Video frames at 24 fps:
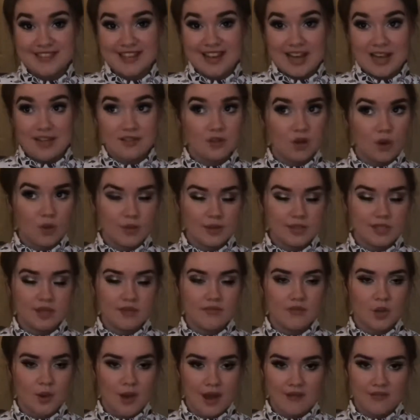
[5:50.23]
As always, if
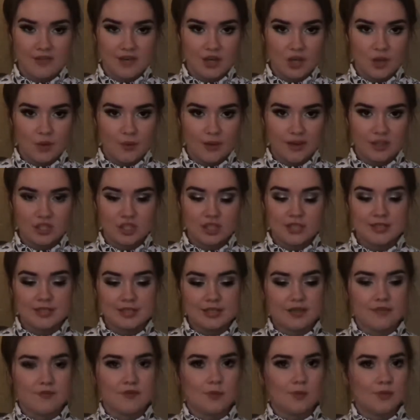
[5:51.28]
you have any questions,
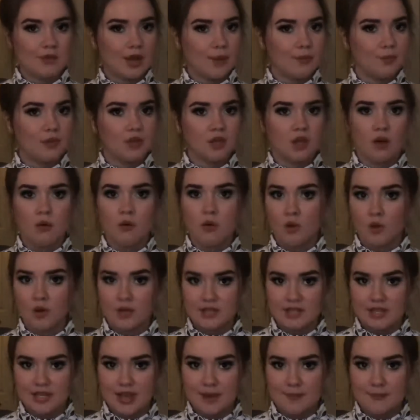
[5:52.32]
leave them down below or
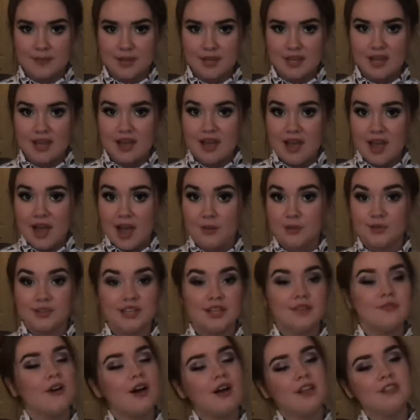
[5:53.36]
DM me. I will
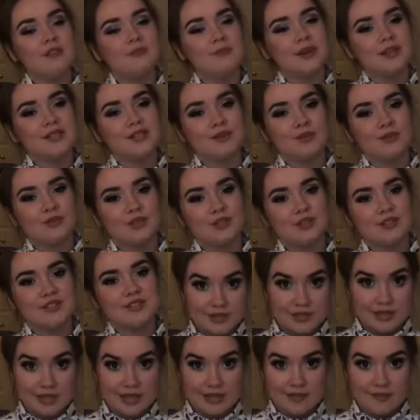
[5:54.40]
leave all of my
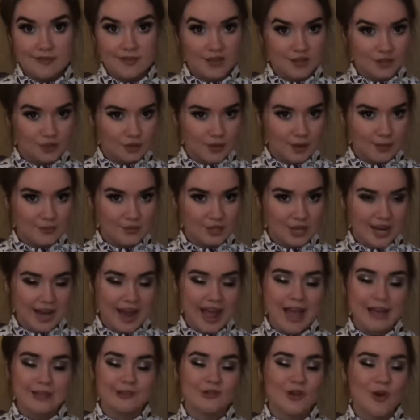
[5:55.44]
socials in the description
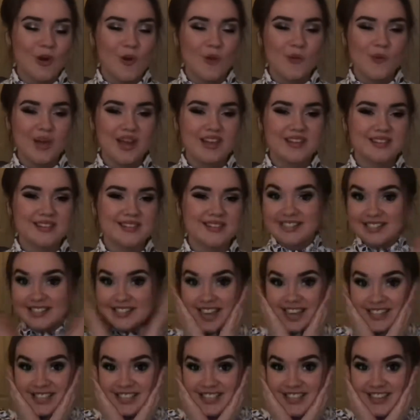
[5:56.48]
as always.
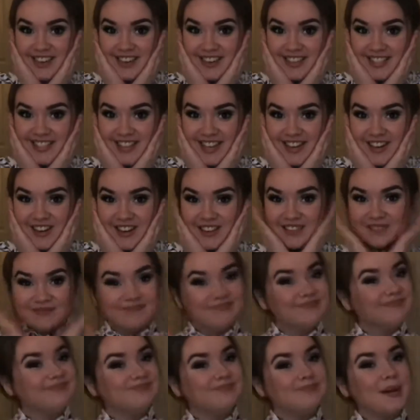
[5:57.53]
Talk to you guys later.
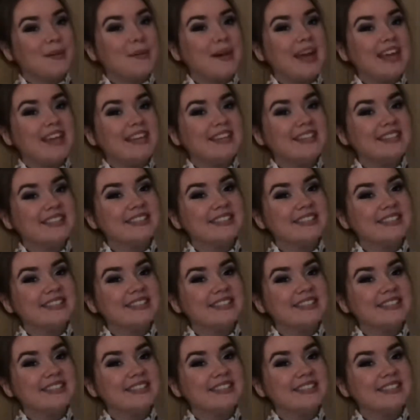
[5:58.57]
Bye.